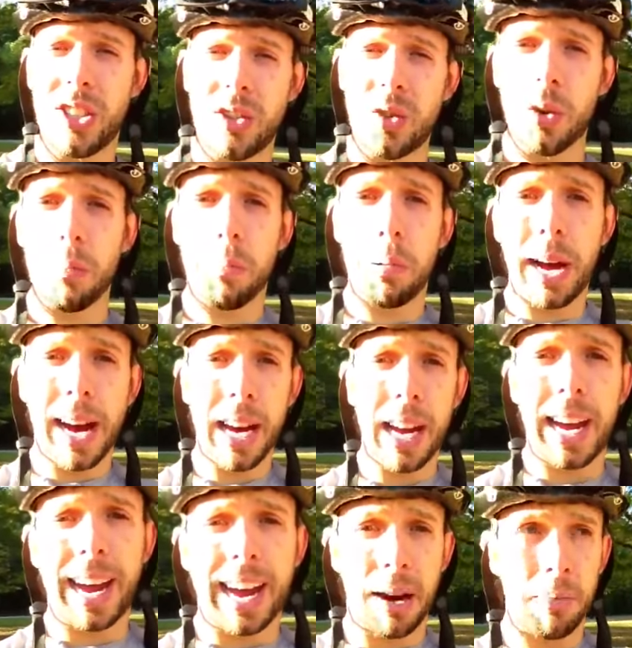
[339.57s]
you a bad
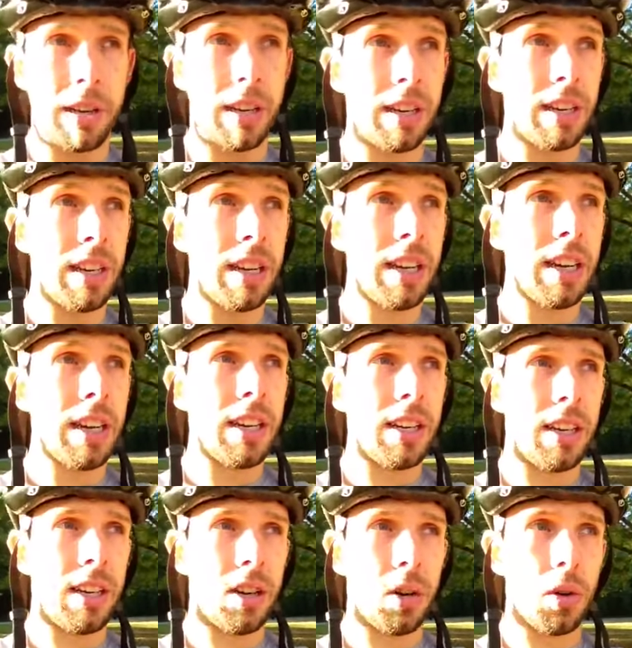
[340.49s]
habit.
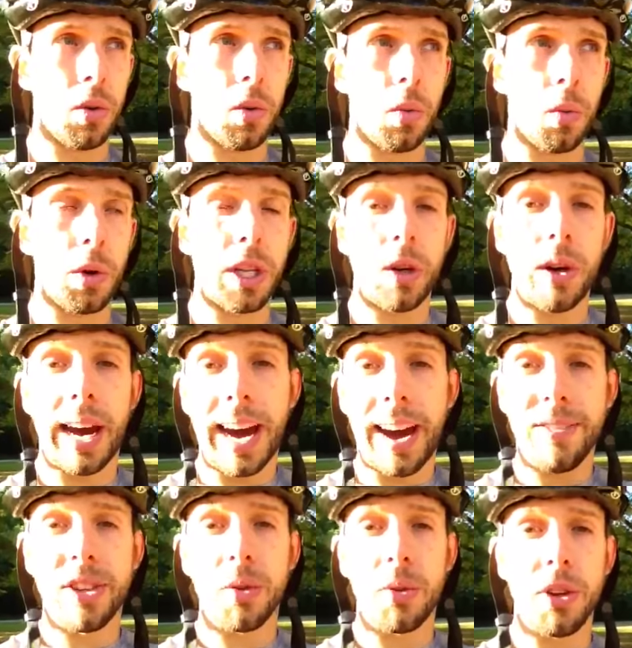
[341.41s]
You know, what you
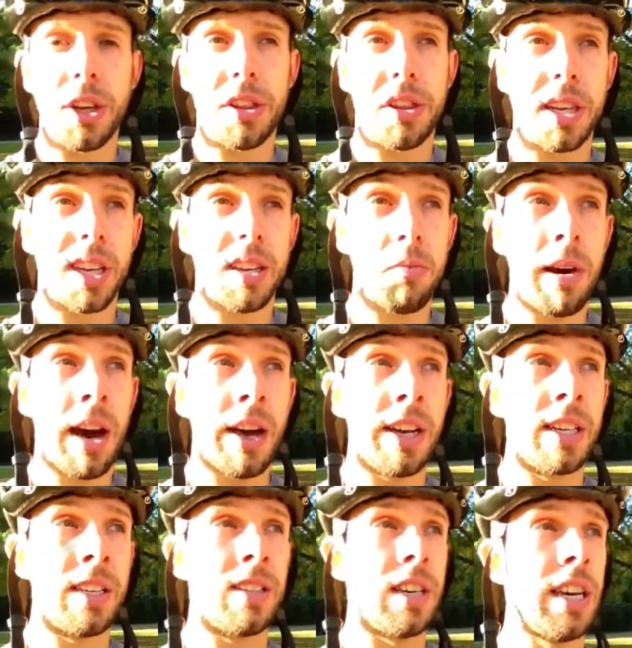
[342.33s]
have to really think about
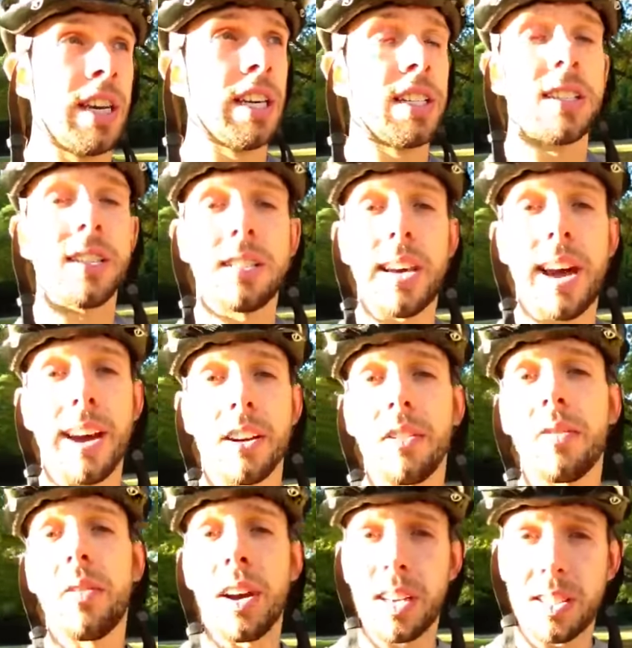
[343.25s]
is
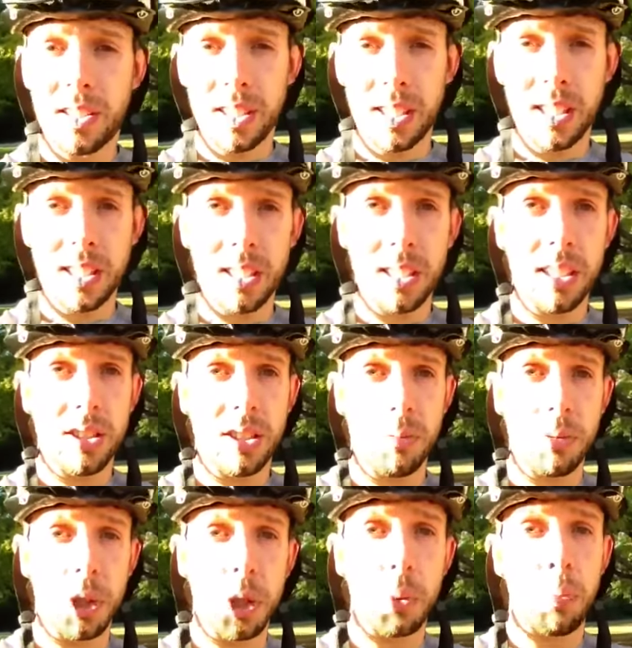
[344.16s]
sacrificing
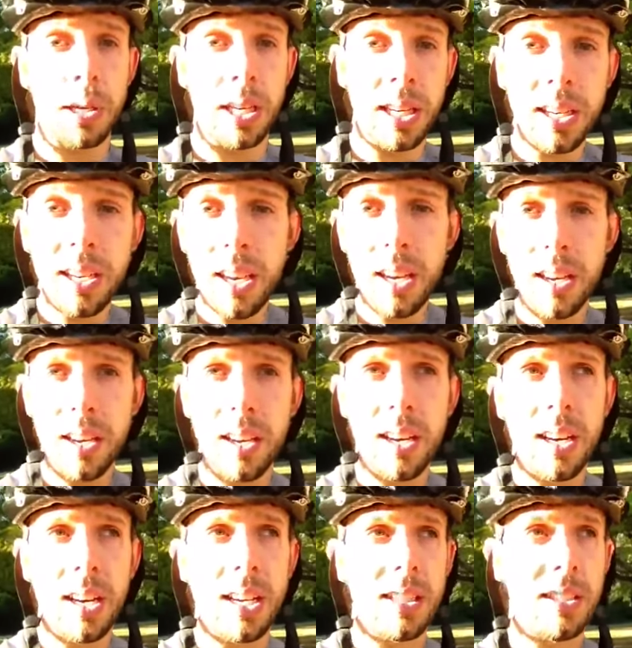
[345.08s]
some speed,
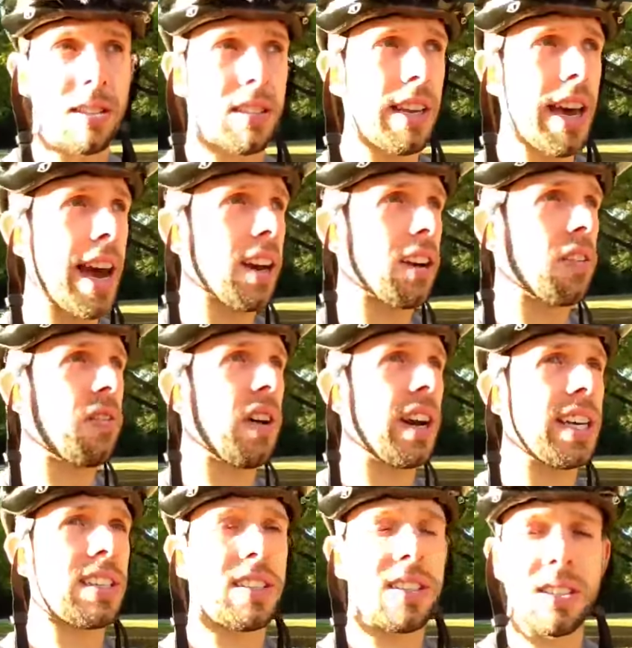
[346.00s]

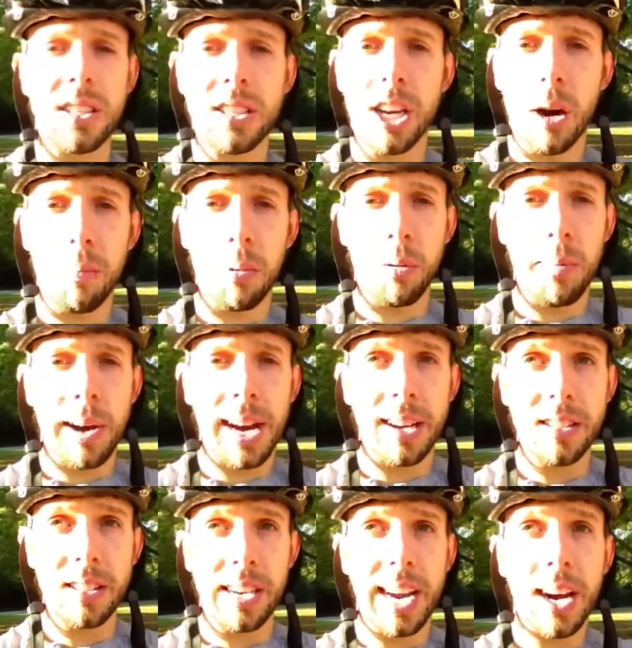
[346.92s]
sacrifice a couple
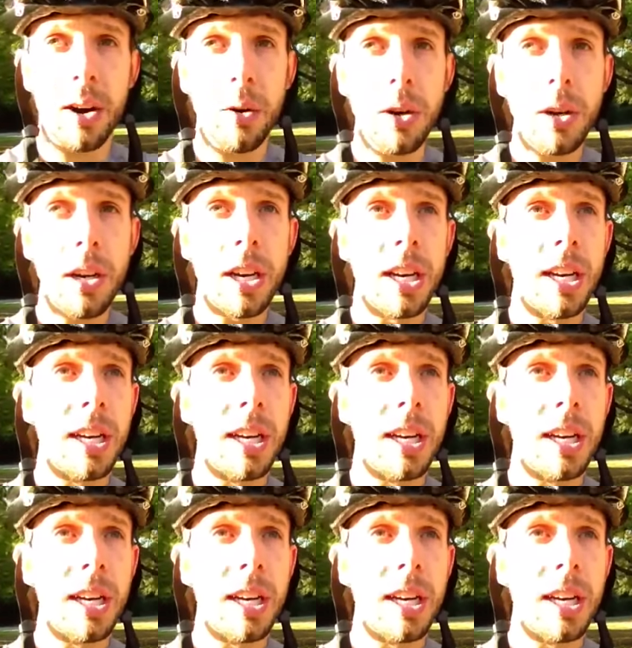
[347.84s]
miles an hour